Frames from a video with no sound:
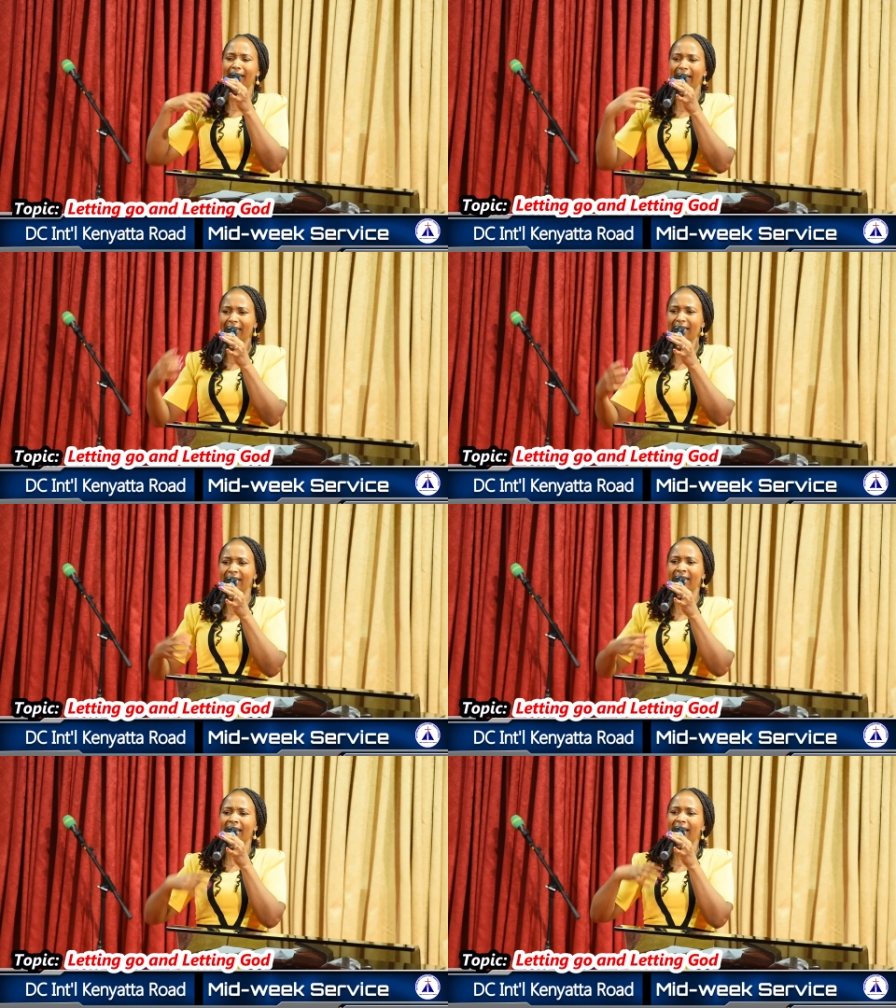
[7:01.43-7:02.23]

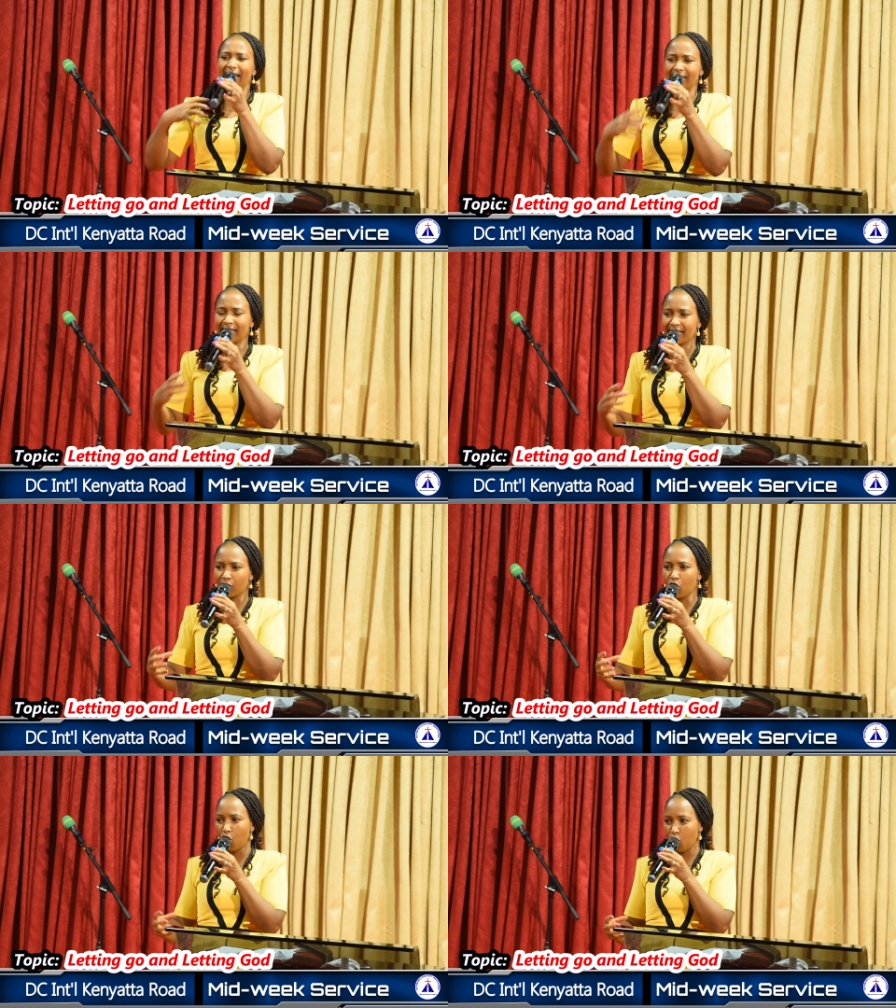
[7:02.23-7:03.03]
lady let
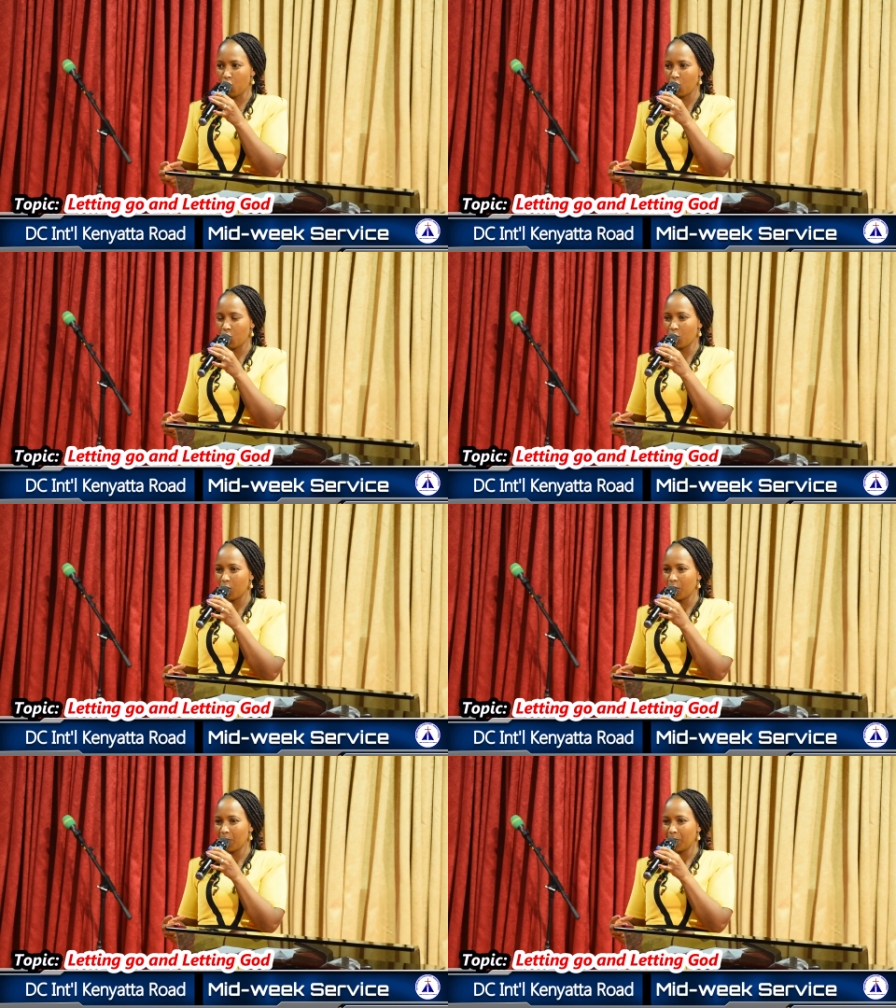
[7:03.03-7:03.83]
it go,
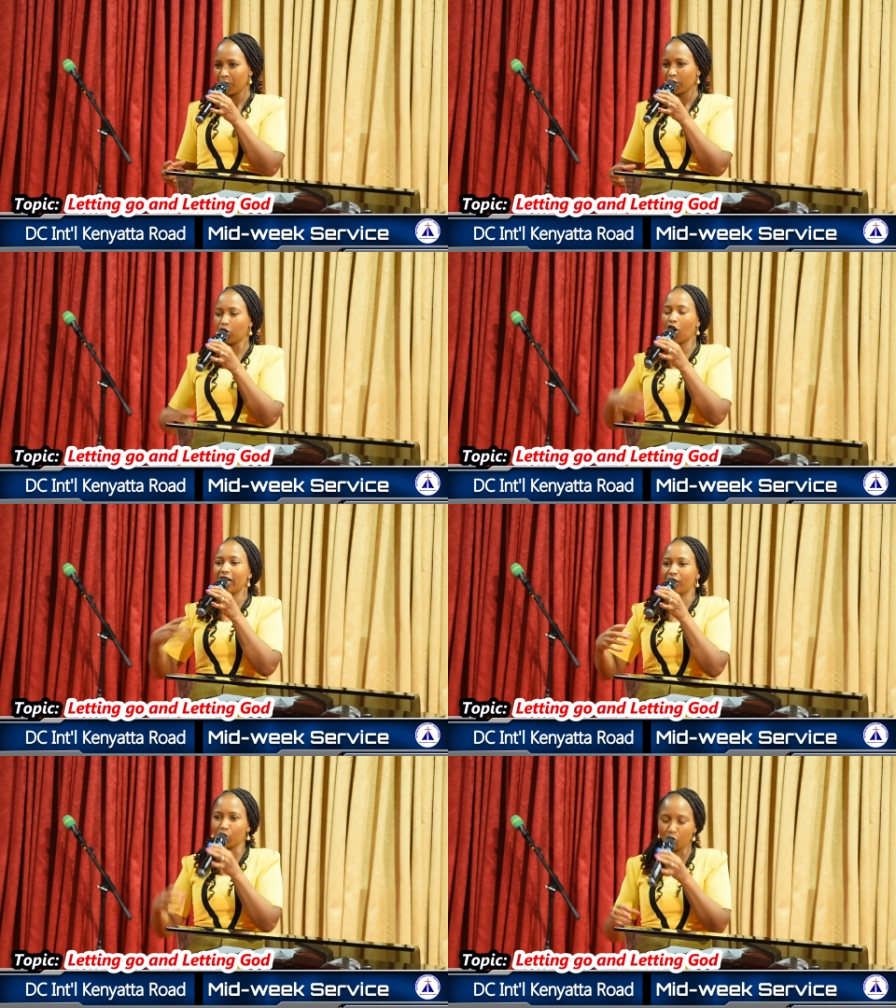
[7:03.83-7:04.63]

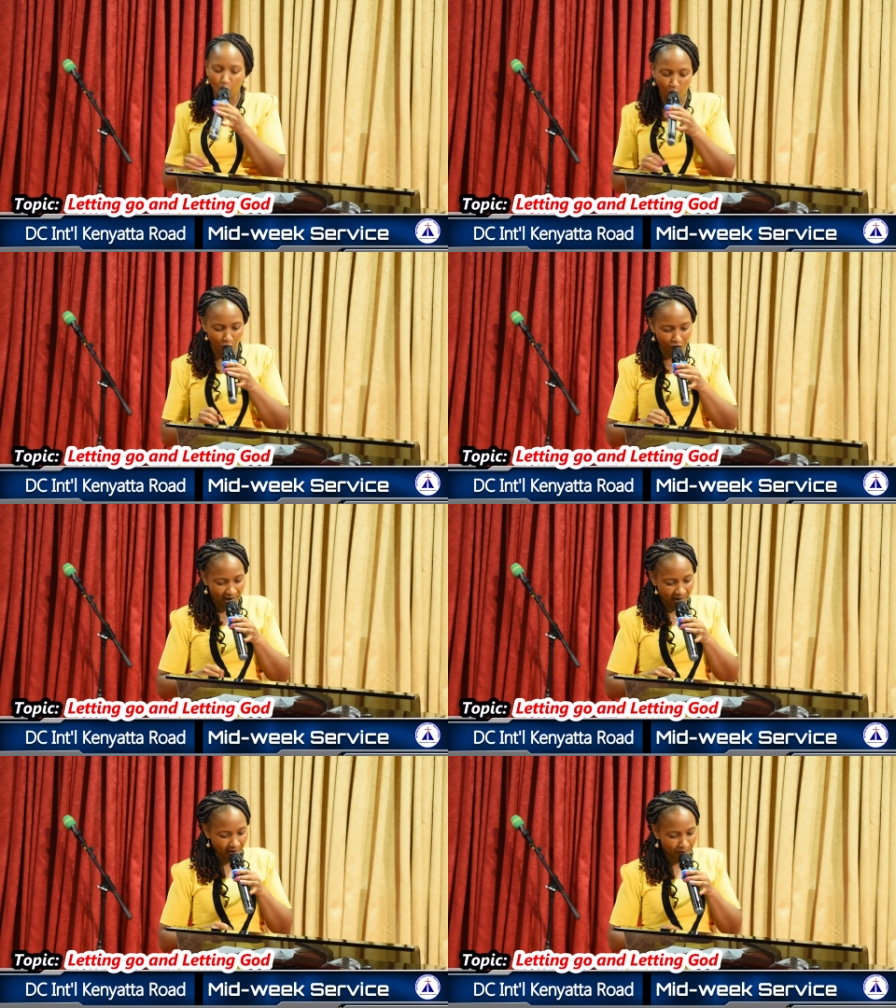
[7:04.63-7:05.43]
God took
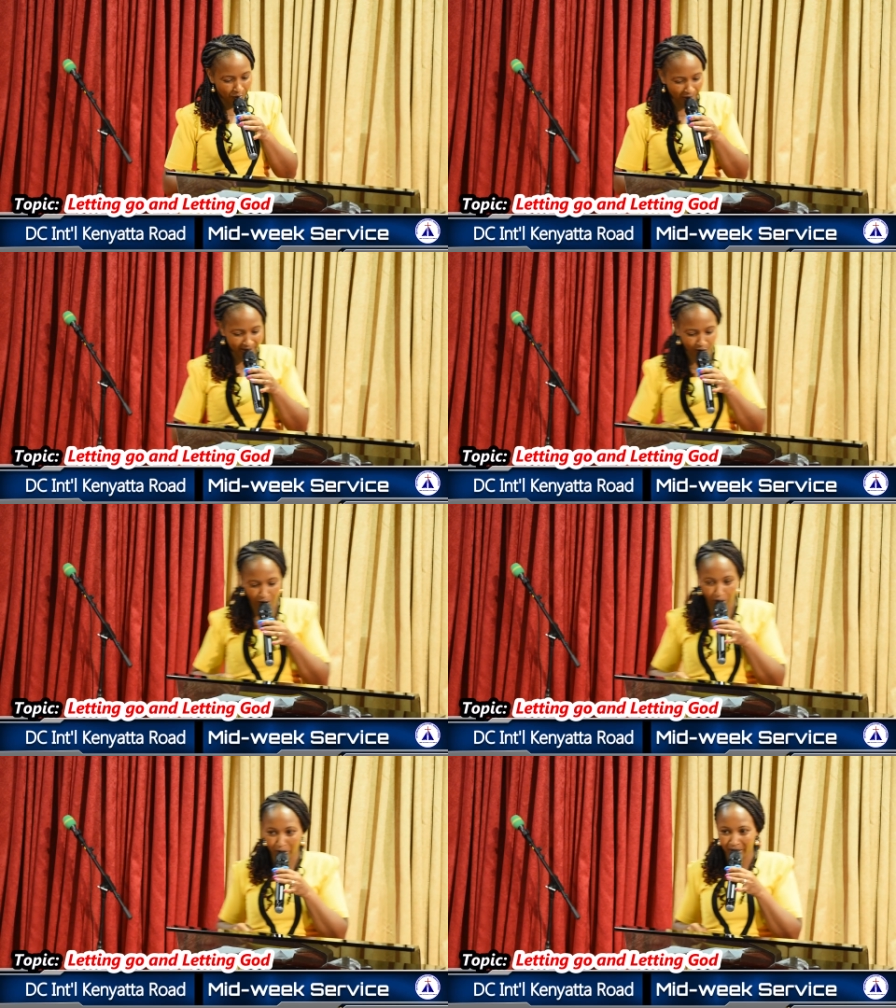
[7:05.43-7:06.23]
over. Praise
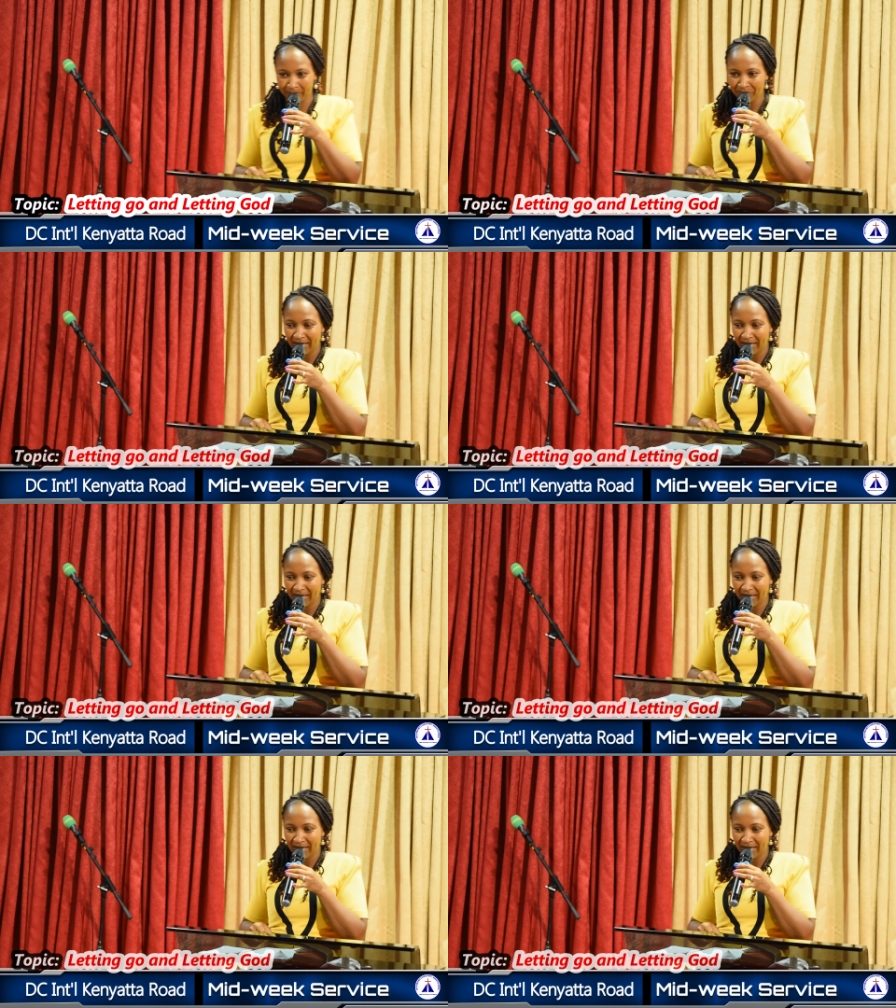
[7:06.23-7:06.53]
God.